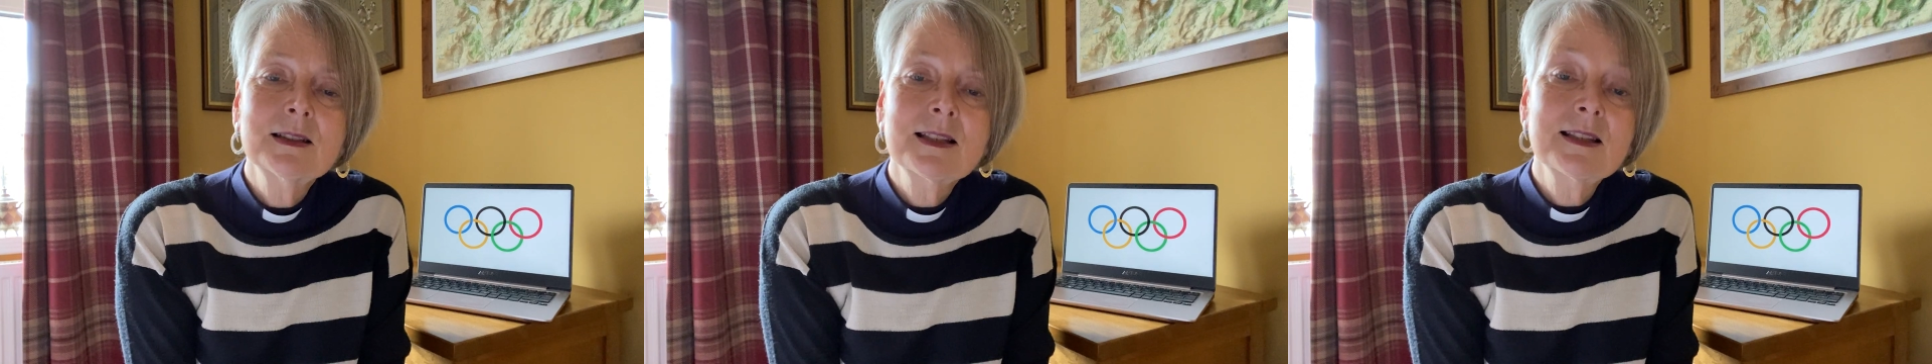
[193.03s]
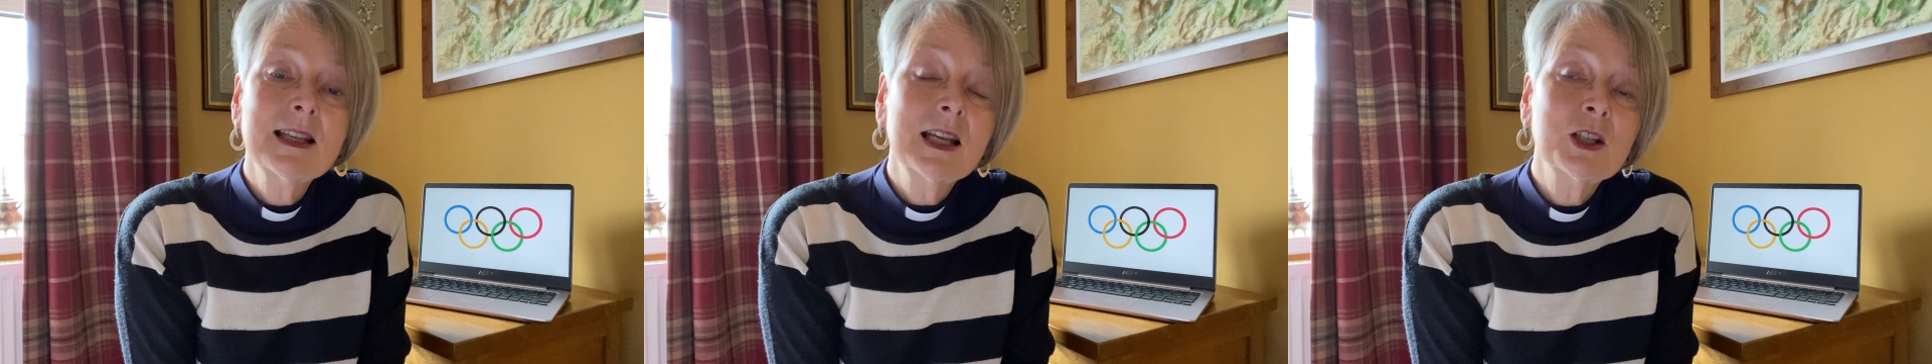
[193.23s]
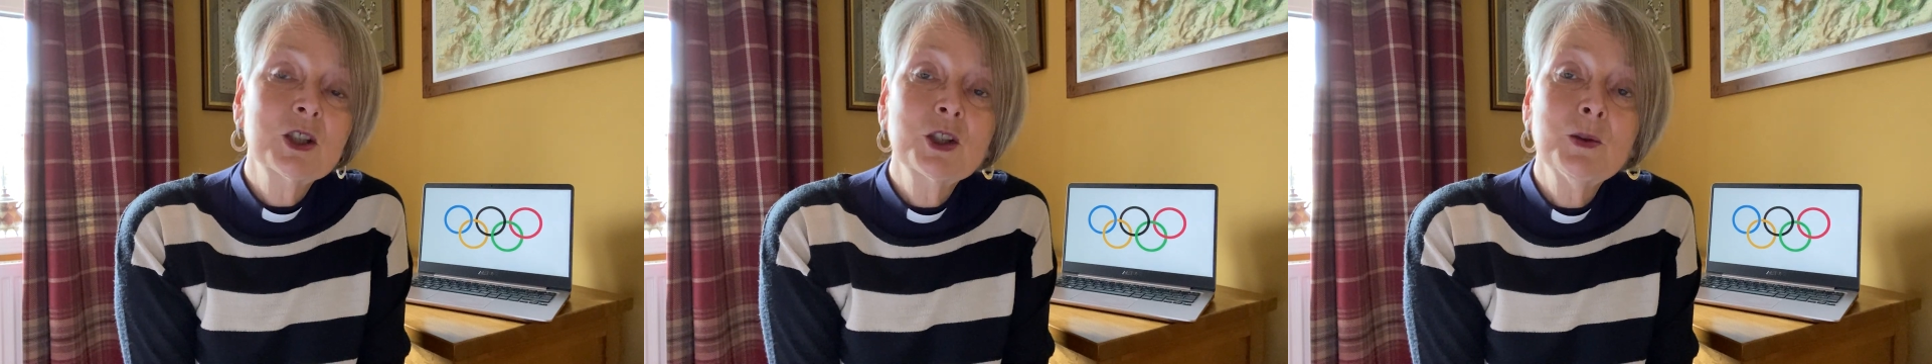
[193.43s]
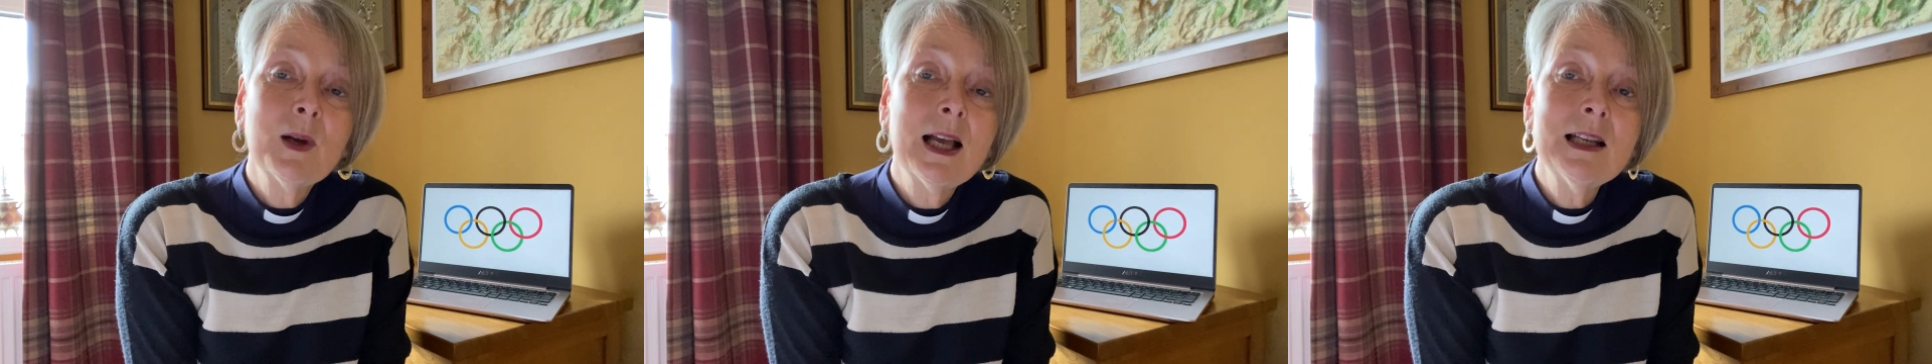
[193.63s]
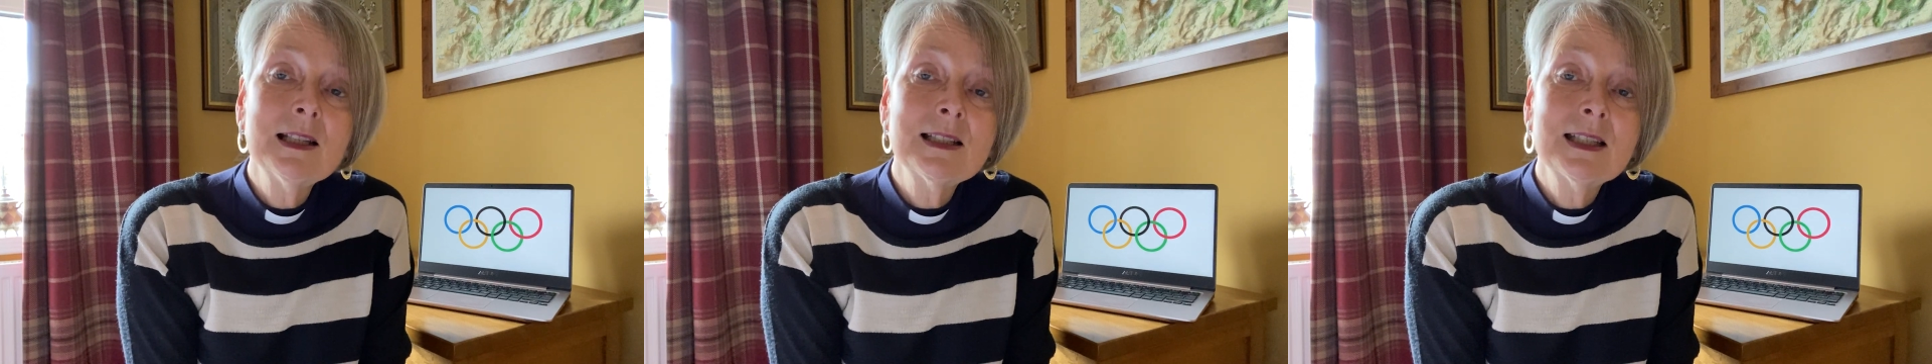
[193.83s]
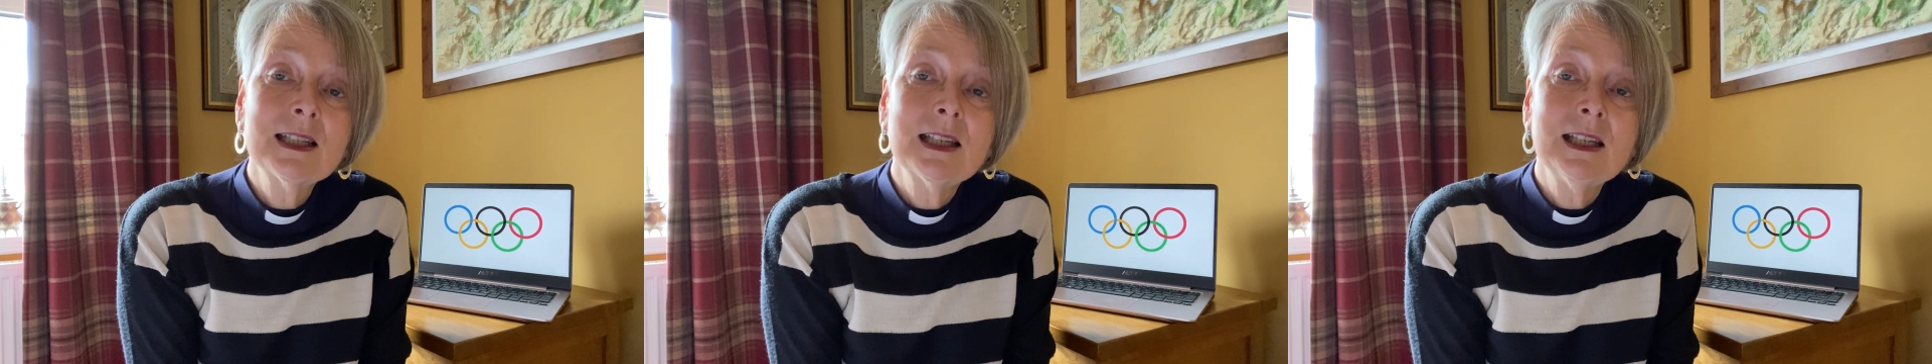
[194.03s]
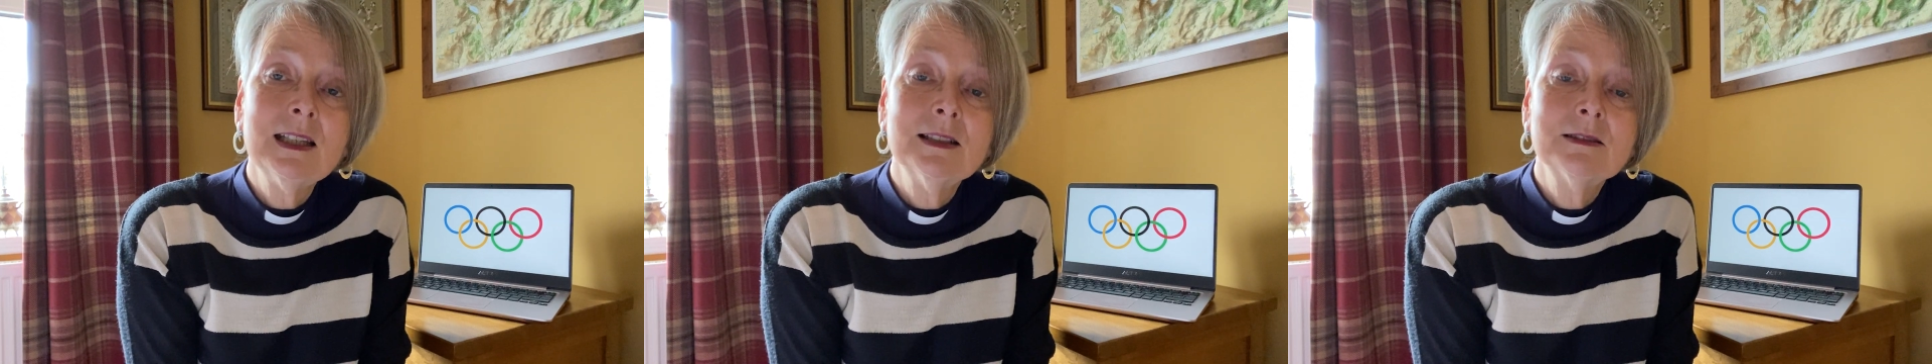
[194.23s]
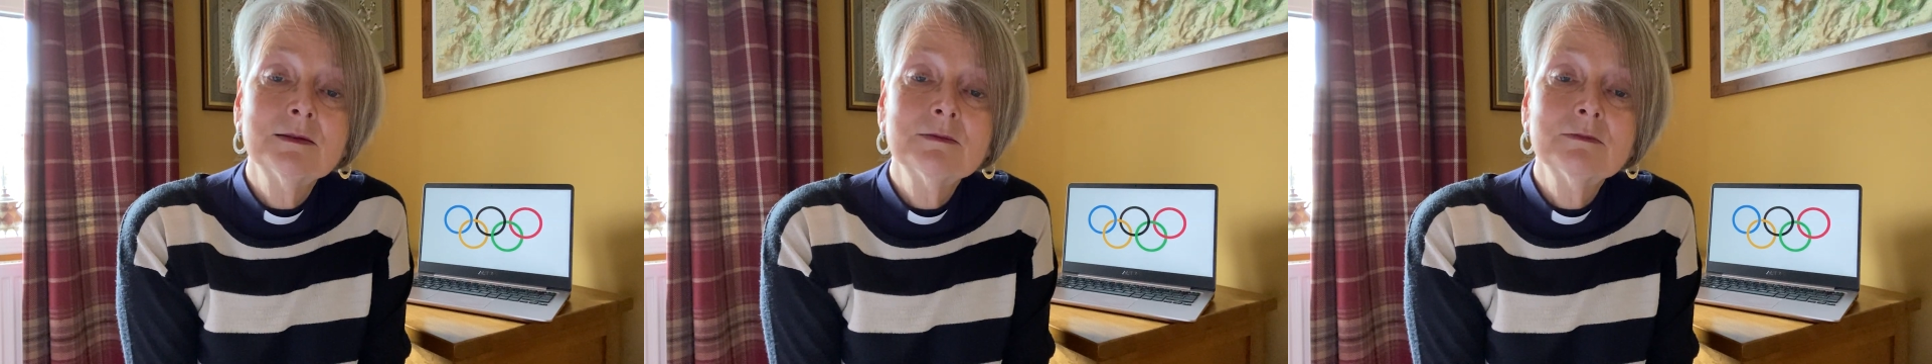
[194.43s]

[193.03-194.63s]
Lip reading: sexuality,